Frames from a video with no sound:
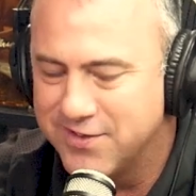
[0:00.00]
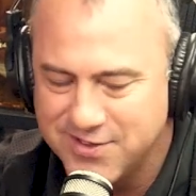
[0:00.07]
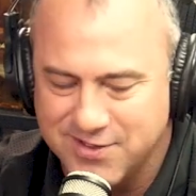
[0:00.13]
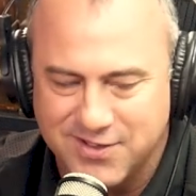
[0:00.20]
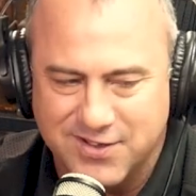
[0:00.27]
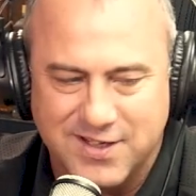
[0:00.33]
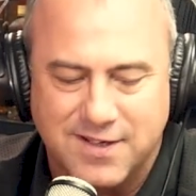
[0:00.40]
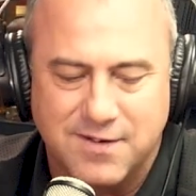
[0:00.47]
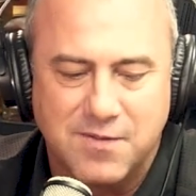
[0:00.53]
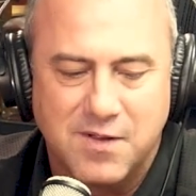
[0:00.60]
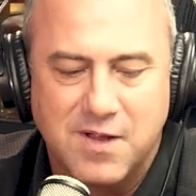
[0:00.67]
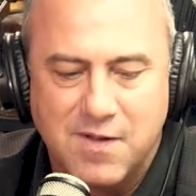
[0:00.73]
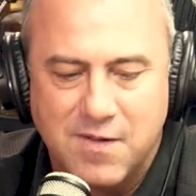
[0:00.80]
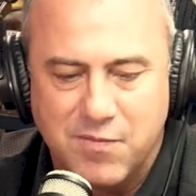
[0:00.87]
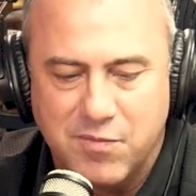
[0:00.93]
So yeah,
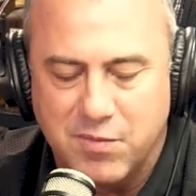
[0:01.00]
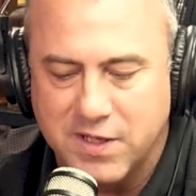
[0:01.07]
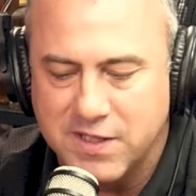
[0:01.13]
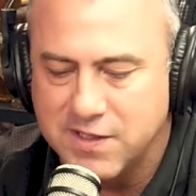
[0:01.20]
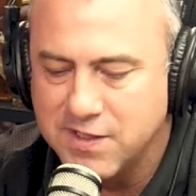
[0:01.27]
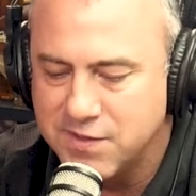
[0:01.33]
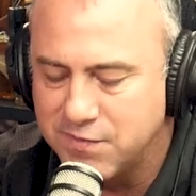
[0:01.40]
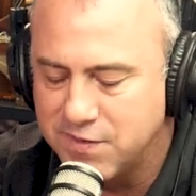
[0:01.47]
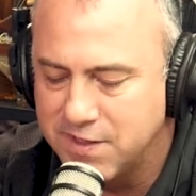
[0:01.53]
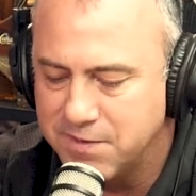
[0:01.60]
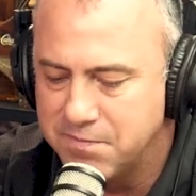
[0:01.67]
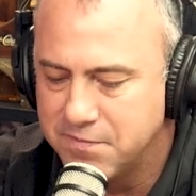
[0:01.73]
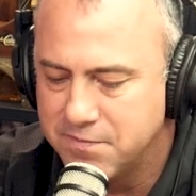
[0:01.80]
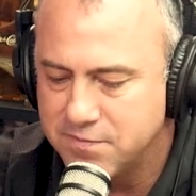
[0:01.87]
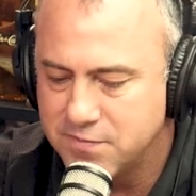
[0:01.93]
but it's fun.